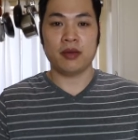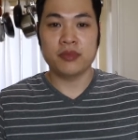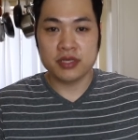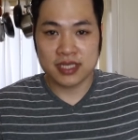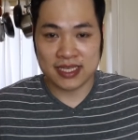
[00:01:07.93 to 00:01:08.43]
I'm
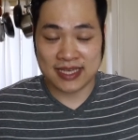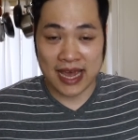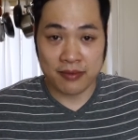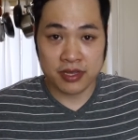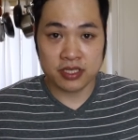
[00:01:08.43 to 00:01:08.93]
using is
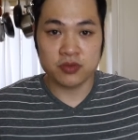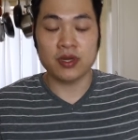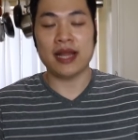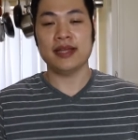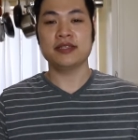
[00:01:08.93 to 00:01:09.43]
cabbage. What
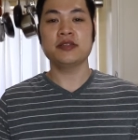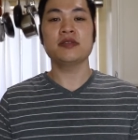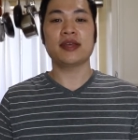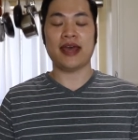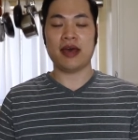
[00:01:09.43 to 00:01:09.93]
I like to do with
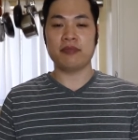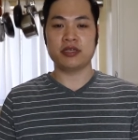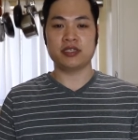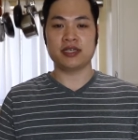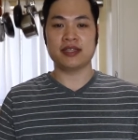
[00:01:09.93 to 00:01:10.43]
the
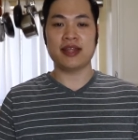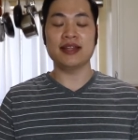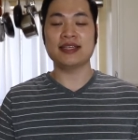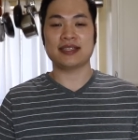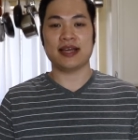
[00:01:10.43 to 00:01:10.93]
cabbage is
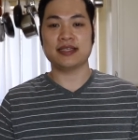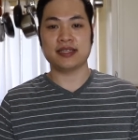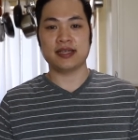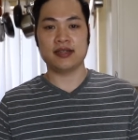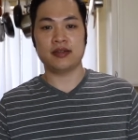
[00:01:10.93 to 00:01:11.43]
thinly slice it